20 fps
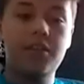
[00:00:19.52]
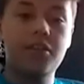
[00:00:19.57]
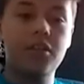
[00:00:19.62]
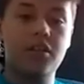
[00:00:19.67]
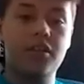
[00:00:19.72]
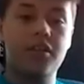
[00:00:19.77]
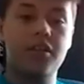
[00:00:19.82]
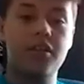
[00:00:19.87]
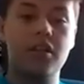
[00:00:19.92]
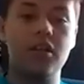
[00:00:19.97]

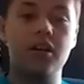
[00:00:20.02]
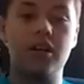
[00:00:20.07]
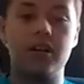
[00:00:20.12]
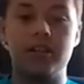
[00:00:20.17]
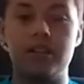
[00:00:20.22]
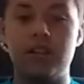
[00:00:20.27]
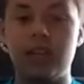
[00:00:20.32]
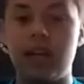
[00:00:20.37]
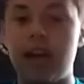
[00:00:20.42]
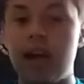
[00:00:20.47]
Toxic
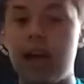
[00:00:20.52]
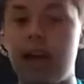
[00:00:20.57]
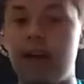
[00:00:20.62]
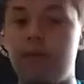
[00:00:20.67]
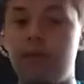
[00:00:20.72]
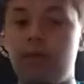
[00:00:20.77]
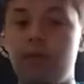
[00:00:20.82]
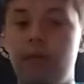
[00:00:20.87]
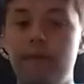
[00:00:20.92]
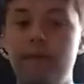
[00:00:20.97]
Lotz, I
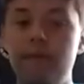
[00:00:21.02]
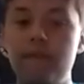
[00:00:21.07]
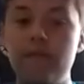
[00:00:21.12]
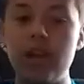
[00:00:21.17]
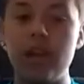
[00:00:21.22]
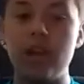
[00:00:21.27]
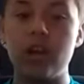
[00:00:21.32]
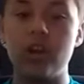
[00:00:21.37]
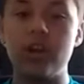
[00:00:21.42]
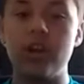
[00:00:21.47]
have some
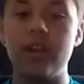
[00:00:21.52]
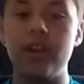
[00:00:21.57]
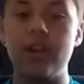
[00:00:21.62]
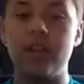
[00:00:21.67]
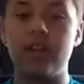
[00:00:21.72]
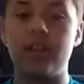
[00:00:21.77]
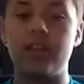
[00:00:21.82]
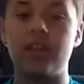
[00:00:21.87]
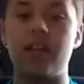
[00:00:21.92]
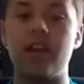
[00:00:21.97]
very
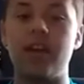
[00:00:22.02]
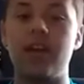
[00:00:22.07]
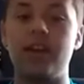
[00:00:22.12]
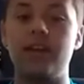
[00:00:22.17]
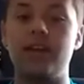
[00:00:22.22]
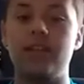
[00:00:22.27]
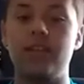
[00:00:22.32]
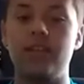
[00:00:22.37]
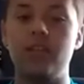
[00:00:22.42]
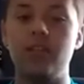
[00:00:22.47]

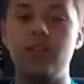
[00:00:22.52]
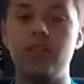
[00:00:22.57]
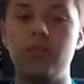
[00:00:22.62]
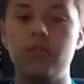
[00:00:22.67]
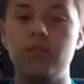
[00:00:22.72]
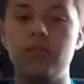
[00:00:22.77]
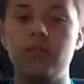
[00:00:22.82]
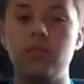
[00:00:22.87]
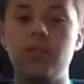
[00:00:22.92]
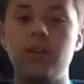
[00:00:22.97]
exciting
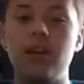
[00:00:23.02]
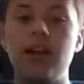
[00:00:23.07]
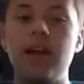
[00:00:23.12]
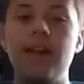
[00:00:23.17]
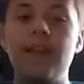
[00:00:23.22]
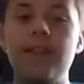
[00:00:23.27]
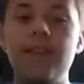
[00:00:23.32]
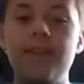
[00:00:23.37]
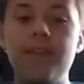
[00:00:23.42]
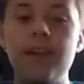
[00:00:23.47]
news.
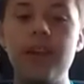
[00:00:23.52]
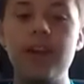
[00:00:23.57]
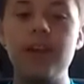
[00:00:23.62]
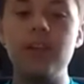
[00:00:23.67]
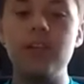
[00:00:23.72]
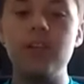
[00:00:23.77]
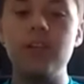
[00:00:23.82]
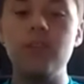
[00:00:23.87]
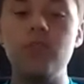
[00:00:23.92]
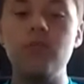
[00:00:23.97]

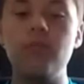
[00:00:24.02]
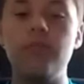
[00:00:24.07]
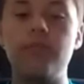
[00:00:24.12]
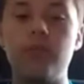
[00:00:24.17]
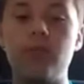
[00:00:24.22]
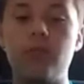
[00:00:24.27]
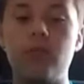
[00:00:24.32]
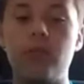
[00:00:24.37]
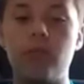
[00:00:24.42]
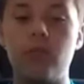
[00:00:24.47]
Thank you
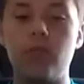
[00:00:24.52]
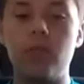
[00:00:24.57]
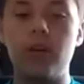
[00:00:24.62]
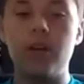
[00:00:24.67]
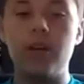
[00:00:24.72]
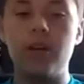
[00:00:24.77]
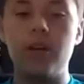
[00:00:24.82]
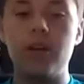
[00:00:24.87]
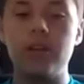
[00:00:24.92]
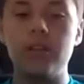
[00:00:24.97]
for the
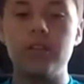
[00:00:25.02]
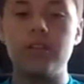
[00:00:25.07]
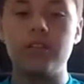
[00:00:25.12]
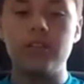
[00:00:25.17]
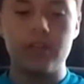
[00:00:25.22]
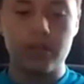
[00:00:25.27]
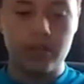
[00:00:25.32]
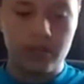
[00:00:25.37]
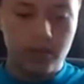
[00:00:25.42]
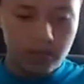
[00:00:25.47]

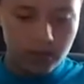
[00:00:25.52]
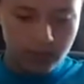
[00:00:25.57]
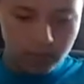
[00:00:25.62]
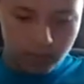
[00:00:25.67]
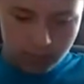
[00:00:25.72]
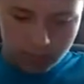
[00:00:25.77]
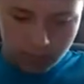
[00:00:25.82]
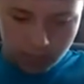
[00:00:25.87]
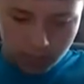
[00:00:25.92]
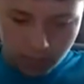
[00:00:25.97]
100 and
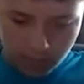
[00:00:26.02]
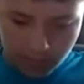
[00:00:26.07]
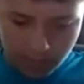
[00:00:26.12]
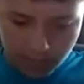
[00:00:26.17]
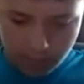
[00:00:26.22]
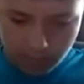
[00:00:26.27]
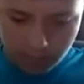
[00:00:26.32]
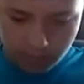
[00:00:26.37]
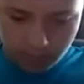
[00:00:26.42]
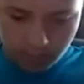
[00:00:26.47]
how
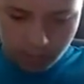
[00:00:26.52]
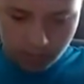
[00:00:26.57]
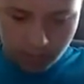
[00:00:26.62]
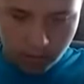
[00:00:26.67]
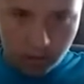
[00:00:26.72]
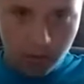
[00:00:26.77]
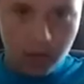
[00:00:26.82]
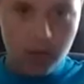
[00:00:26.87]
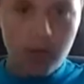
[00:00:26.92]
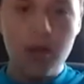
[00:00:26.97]
many people is
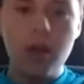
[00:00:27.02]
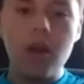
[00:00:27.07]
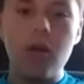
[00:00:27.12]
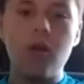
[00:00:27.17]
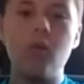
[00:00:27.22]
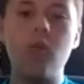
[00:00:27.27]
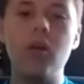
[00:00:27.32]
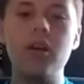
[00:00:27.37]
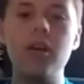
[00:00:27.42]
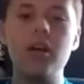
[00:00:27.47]
it?
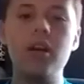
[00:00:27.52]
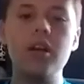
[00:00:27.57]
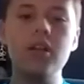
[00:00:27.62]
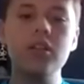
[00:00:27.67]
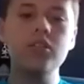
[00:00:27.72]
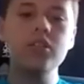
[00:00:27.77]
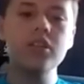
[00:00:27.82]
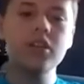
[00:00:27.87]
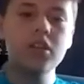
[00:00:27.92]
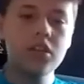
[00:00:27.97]

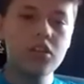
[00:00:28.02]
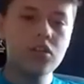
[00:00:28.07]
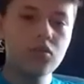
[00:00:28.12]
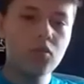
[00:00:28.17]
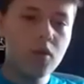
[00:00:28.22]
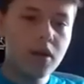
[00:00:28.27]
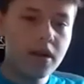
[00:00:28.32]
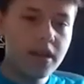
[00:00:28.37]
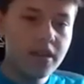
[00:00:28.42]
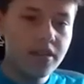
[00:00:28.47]

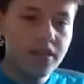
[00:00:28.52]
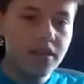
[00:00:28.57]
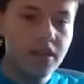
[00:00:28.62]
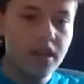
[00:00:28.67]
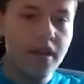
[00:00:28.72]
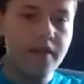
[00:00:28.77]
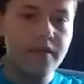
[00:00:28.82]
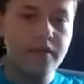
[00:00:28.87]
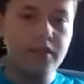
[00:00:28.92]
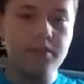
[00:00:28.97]

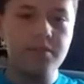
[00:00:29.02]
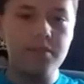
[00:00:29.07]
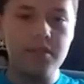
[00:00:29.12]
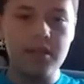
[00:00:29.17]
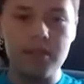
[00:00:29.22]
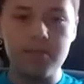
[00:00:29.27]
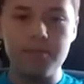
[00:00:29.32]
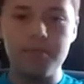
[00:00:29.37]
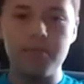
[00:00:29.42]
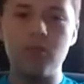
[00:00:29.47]
127
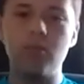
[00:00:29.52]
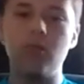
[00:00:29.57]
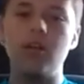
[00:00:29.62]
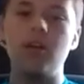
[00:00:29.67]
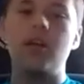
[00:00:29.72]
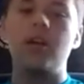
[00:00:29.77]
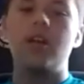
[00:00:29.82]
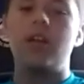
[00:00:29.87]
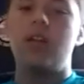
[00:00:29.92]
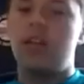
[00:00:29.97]
people
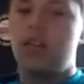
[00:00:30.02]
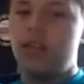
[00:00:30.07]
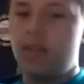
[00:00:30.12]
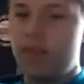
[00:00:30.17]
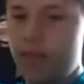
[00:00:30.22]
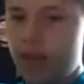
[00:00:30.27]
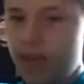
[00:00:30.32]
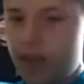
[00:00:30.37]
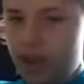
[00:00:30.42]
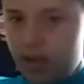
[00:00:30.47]

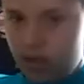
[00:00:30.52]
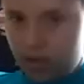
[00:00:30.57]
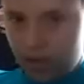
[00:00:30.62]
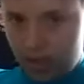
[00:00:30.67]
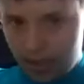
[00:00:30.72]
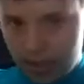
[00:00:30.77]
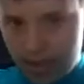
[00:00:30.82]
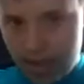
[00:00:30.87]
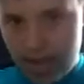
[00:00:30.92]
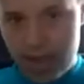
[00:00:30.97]
that
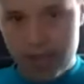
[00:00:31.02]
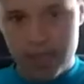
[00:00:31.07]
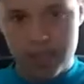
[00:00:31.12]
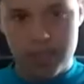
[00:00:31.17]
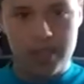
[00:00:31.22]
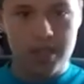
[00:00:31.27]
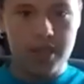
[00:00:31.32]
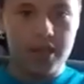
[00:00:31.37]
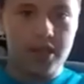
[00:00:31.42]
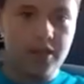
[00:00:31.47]
did the
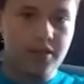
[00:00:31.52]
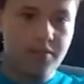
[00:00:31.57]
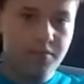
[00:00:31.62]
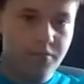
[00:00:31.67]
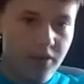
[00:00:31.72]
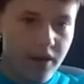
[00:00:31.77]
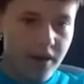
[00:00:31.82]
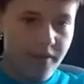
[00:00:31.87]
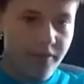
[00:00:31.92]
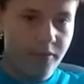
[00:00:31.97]
hashtag
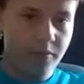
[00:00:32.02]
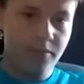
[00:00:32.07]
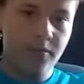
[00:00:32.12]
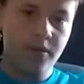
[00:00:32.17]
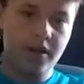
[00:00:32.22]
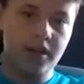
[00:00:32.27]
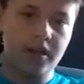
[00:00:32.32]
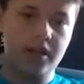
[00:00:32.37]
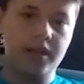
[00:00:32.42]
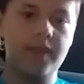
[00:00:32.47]
Pray for
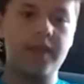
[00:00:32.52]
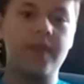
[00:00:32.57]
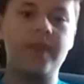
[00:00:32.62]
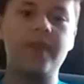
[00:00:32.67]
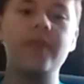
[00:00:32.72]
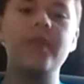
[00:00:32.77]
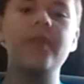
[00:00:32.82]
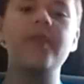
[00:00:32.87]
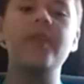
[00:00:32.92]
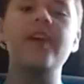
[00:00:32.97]
Brenda.
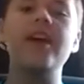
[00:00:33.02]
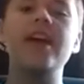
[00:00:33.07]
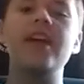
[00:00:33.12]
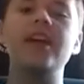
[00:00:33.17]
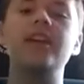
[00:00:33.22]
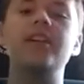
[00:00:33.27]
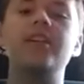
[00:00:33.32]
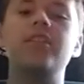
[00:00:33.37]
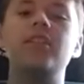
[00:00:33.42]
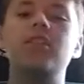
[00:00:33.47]

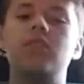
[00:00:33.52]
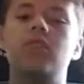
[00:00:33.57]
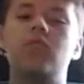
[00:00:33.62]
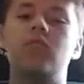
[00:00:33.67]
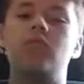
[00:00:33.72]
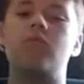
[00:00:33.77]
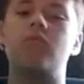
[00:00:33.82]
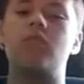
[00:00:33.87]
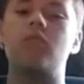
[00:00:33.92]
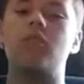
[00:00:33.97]
Thank
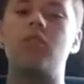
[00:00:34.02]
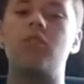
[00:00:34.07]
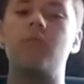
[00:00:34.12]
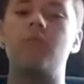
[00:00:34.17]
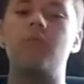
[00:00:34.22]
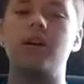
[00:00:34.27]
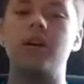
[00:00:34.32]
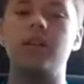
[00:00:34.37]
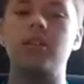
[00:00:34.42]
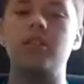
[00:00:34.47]
you so
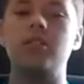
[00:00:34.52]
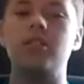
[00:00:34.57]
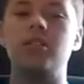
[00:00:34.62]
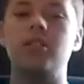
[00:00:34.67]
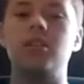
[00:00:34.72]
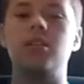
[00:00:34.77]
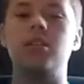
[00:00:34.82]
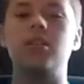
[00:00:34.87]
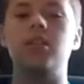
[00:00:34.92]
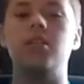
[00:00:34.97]

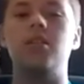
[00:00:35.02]
much.